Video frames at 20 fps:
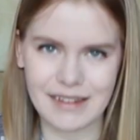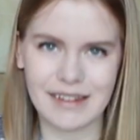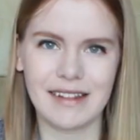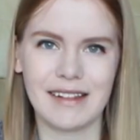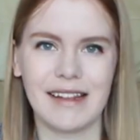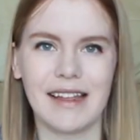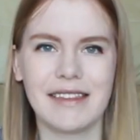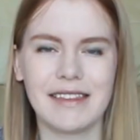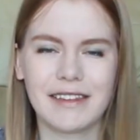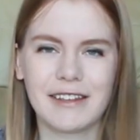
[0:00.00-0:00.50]

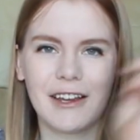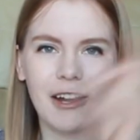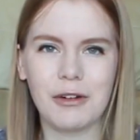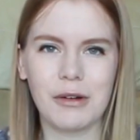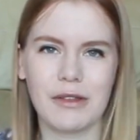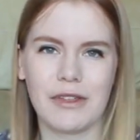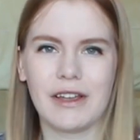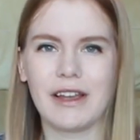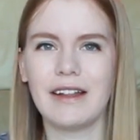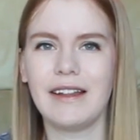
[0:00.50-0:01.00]
Let's go
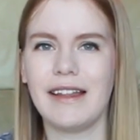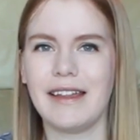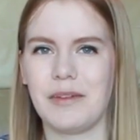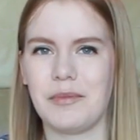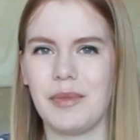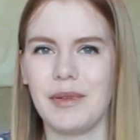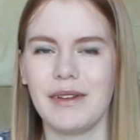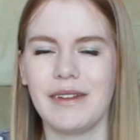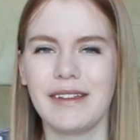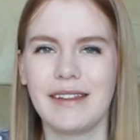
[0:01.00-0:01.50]
with a
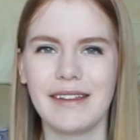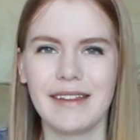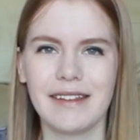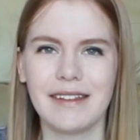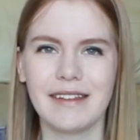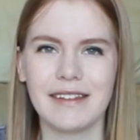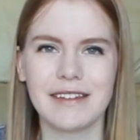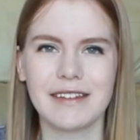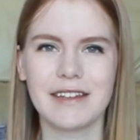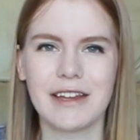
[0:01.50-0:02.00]
clip.
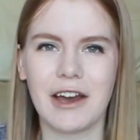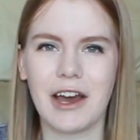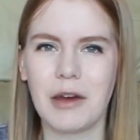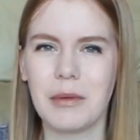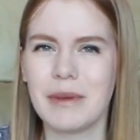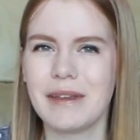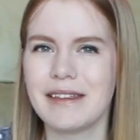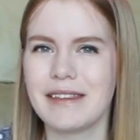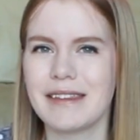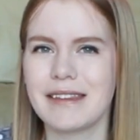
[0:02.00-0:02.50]

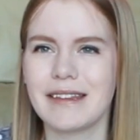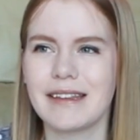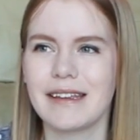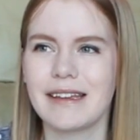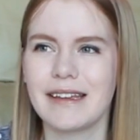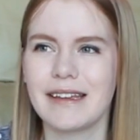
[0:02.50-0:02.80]
Thomas?